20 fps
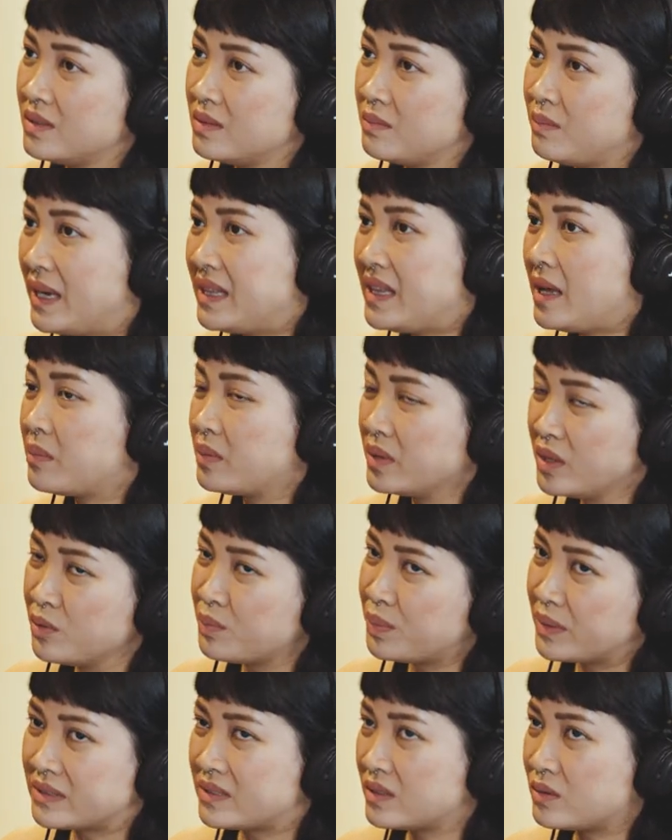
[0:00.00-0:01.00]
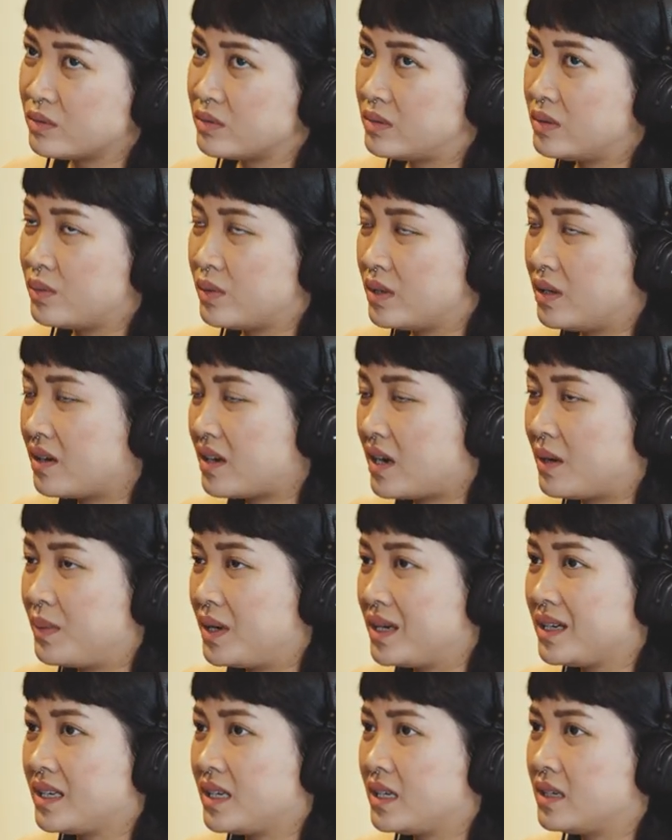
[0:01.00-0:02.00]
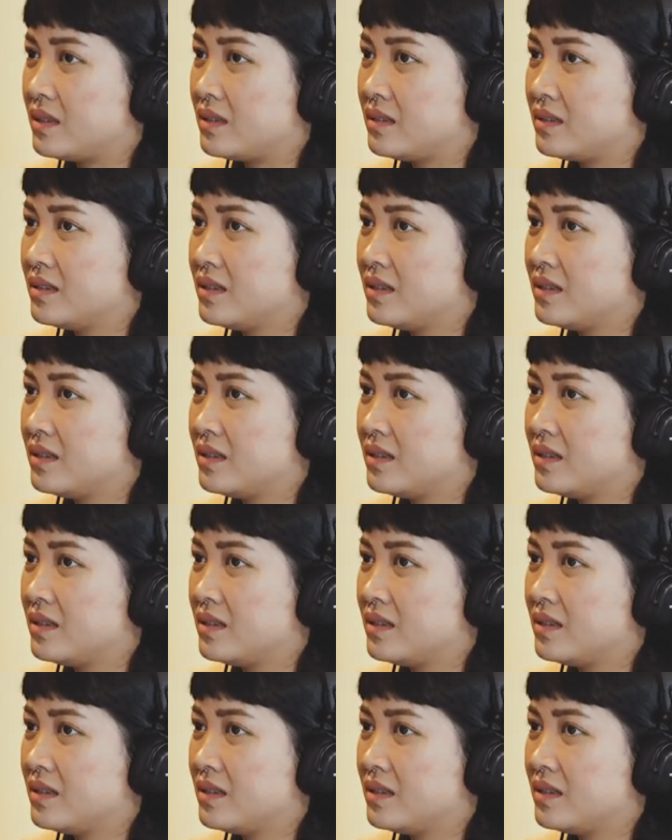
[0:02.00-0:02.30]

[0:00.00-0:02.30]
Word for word: Yeah. But that new person also will not come back again.